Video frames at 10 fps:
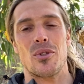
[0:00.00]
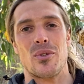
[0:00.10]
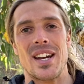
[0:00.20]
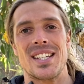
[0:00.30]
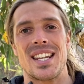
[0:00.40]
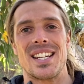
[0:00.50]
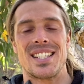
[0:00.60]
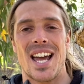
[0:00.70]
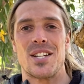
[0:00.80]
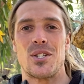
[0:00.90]
threatened and
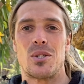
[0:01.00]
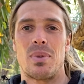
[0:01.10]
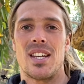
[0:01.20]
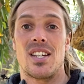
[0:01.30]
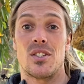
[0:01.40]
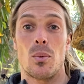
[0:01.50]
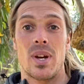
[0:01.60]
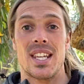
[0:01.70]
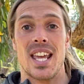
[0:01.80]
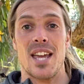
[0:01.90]
endangered species that
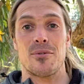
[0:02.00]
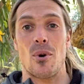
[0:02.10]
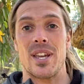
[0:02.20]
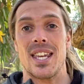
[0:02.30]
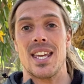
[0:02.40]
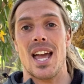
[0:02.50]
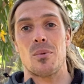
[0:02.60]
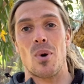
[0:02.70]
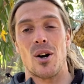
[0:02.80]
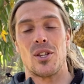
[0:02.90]
we care for here at
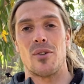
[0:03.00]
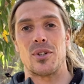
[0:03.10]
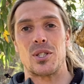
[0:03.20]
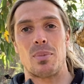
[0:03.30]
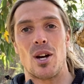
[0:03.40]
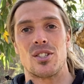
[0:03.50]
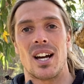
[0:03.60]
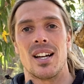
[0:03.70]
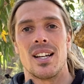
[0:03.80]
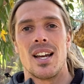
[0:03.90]
Wildlife Exposure.